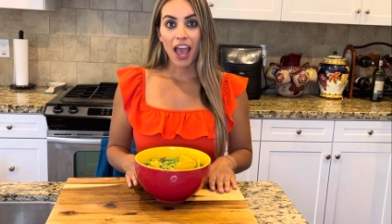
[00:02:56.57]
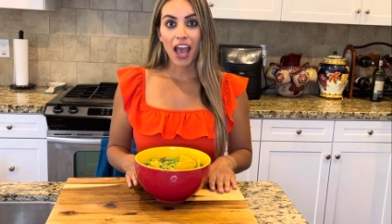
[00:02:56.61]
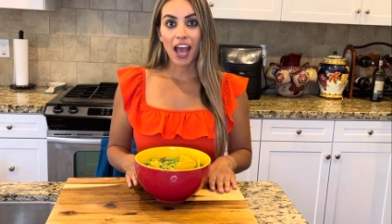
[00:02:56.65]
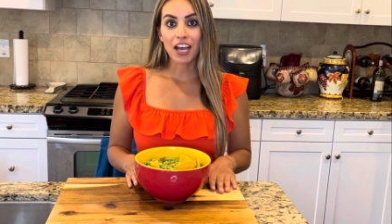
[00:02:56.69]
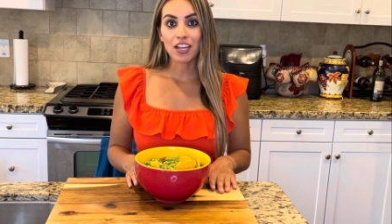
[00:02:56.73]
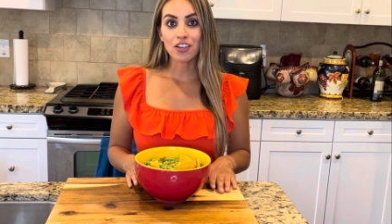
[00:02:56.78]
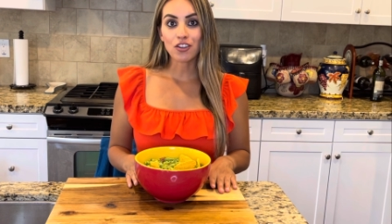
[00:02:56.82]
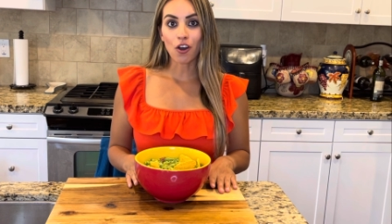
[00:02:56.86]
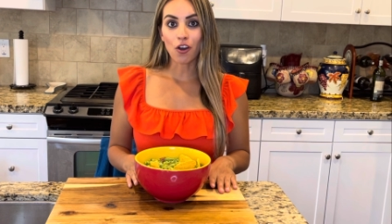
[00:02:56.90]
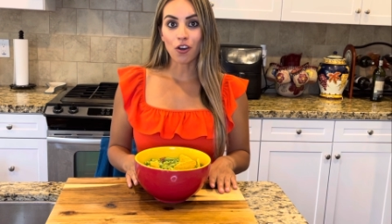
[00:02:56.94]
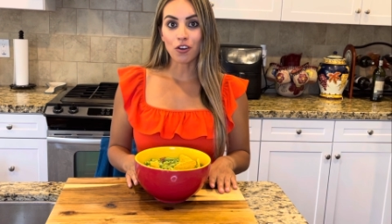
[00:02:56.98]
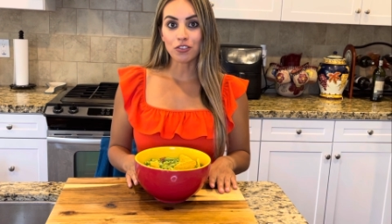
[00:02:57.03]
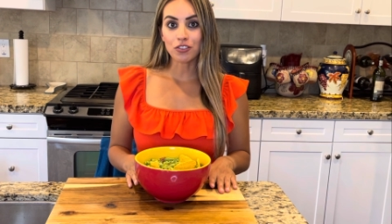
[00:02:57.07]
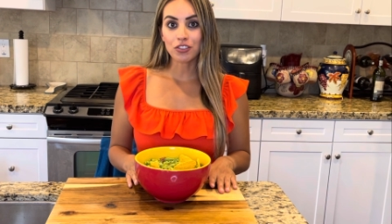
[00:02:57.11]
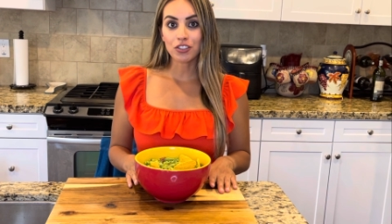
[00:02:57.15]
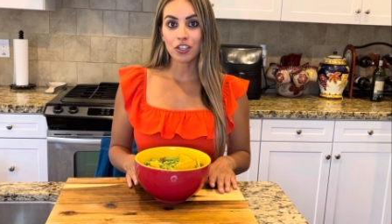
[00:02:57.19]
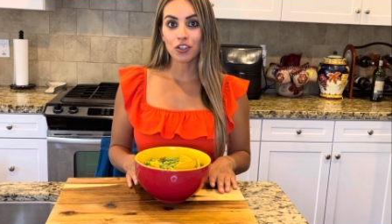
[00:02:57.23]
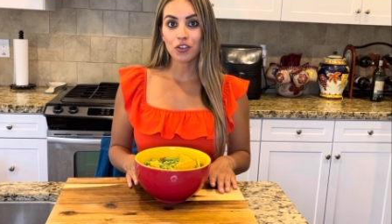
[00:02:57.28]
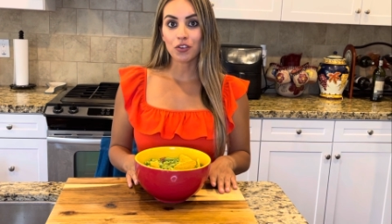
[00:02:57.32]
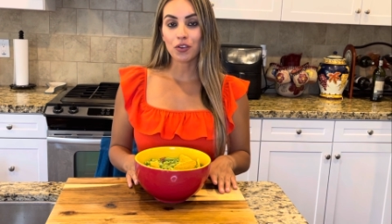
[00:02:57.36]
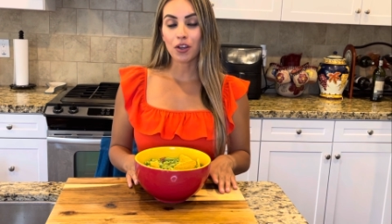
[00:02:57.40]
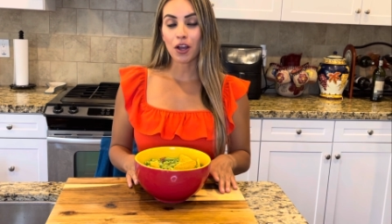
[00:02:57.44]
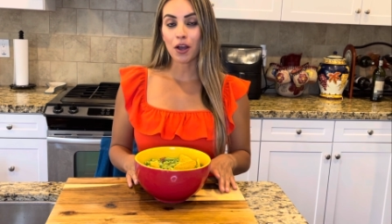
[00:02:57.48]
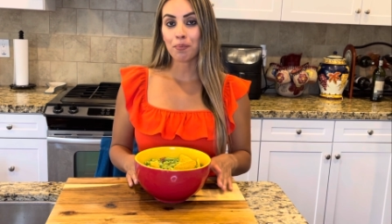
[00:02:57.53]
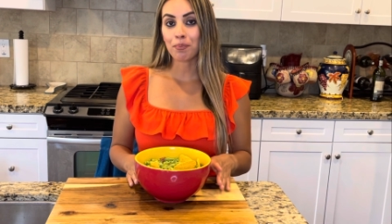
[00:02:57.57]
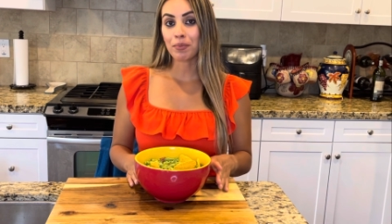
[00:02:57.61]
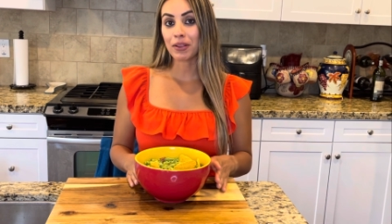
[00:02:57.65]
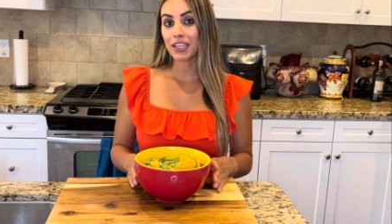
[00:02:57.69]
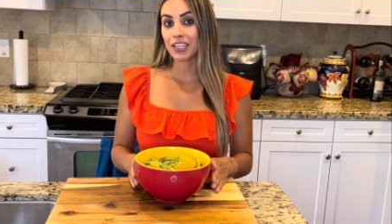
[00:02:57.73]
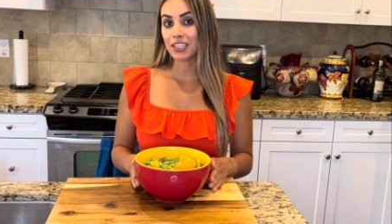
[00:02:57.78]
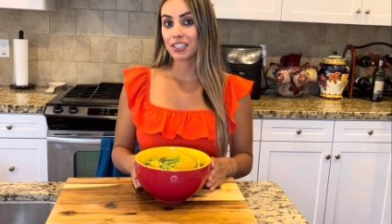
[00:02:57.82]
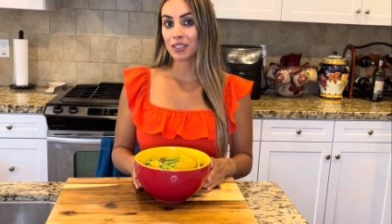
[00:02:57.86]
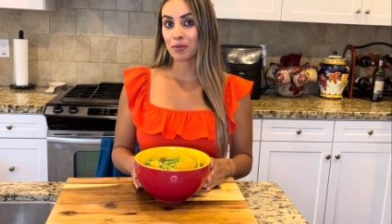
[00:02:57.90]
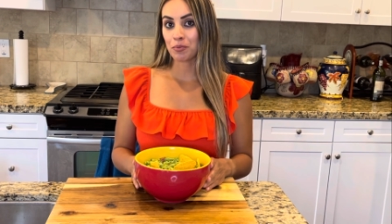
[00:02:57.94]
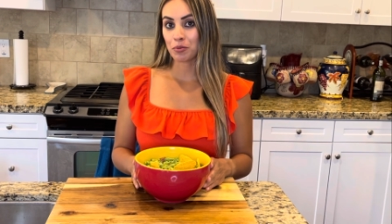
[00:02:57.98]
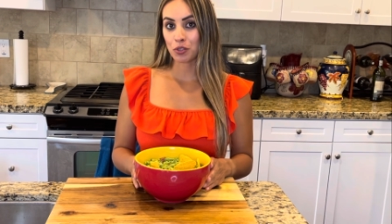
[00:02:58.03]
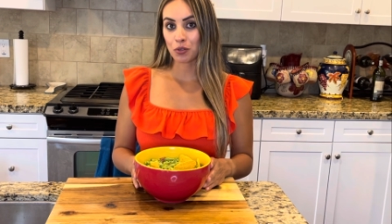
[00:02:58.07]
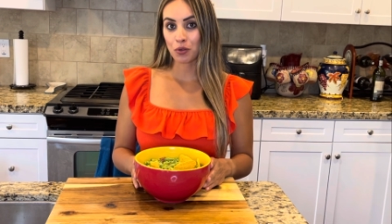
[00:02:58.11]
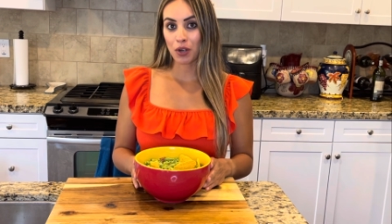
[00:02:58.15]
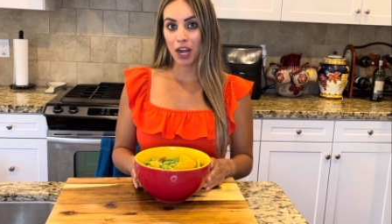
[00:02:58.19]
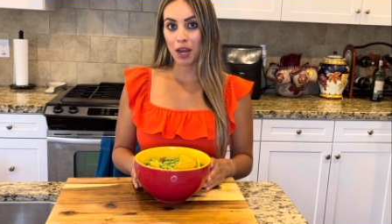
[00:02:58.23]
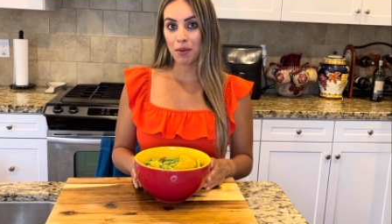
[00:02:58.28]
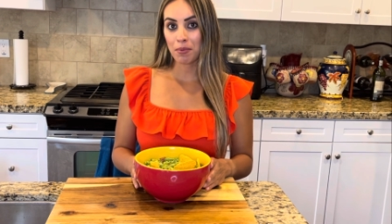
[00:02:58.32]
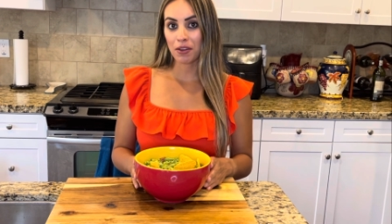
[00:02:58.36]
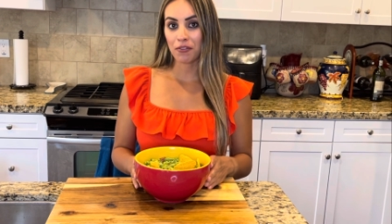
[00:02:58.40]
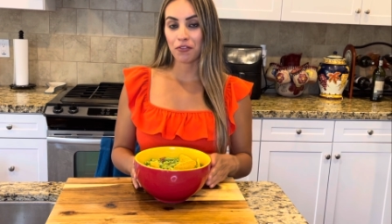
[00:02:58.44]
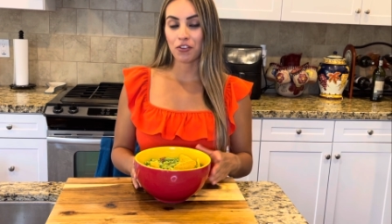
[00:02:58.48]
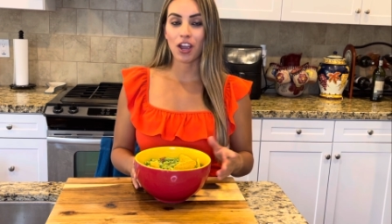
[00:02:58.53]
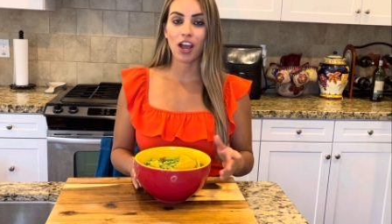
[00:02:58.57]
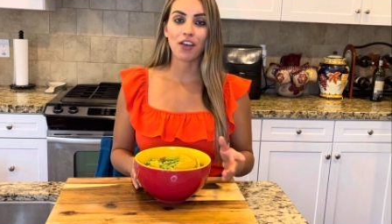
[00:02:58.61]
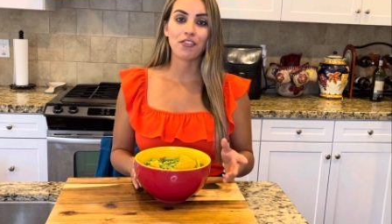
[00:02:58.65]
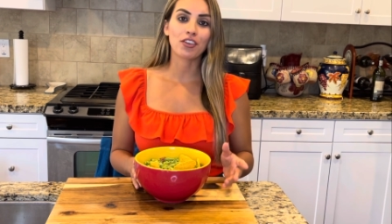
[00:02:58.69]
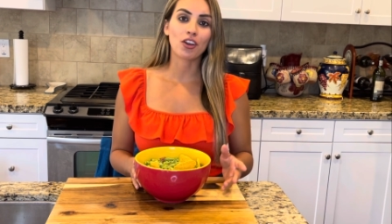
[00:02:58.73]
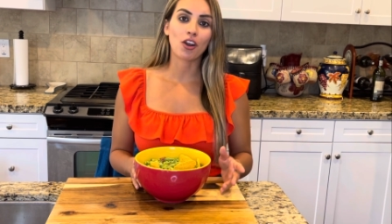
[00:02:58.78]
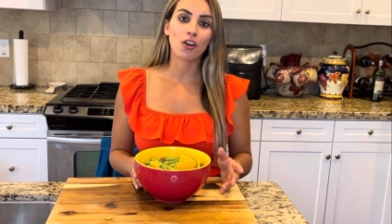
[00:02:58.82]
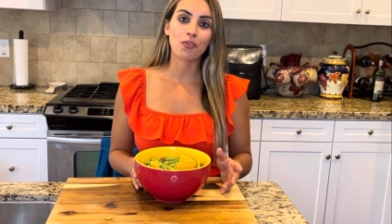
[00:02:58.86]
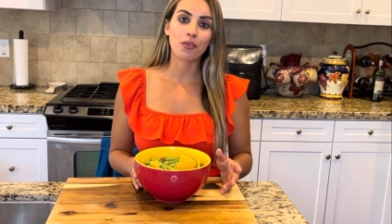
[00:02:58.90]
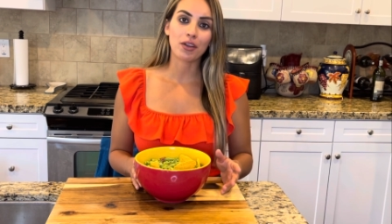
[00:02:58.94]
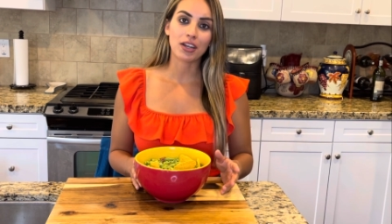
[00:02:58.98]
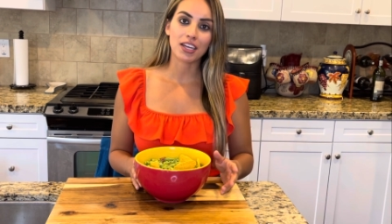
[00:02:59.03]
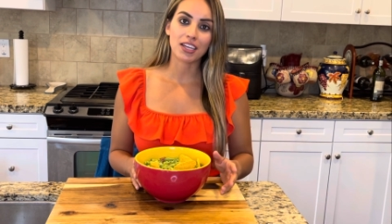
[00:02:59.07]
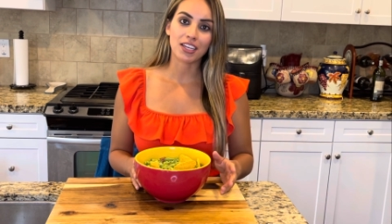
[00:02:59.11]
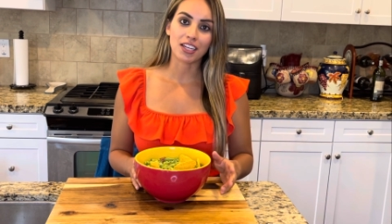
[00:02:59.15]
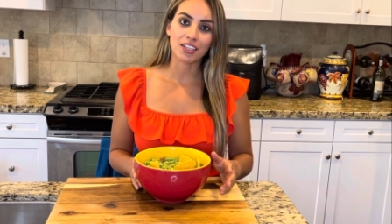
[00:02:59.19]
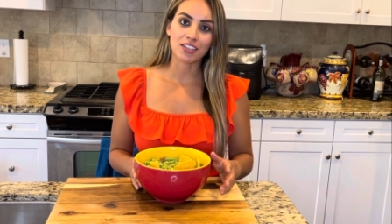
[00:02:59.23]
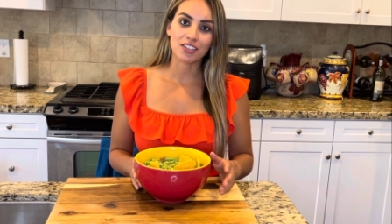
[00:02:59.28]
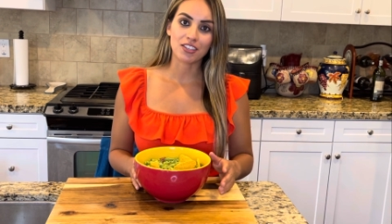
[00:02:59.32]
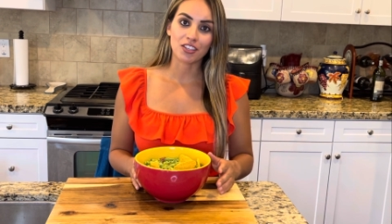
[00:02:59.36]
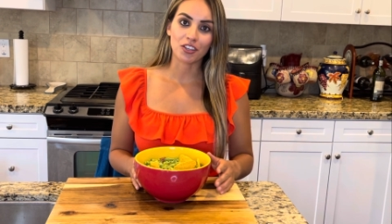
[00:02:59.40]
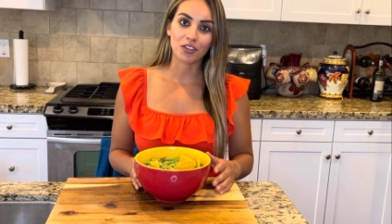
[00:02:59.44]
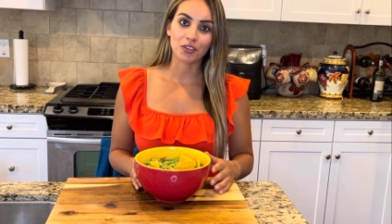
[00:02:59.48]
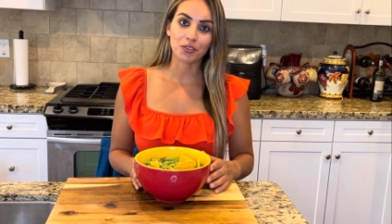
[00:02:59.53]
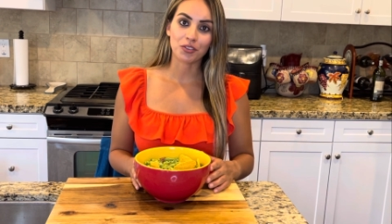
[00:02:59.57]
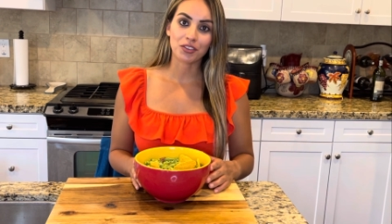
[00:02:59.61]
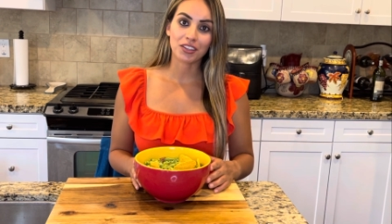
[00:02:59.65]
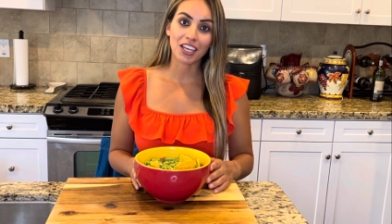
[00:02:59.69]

And also, please subscribe if you haven't already done so.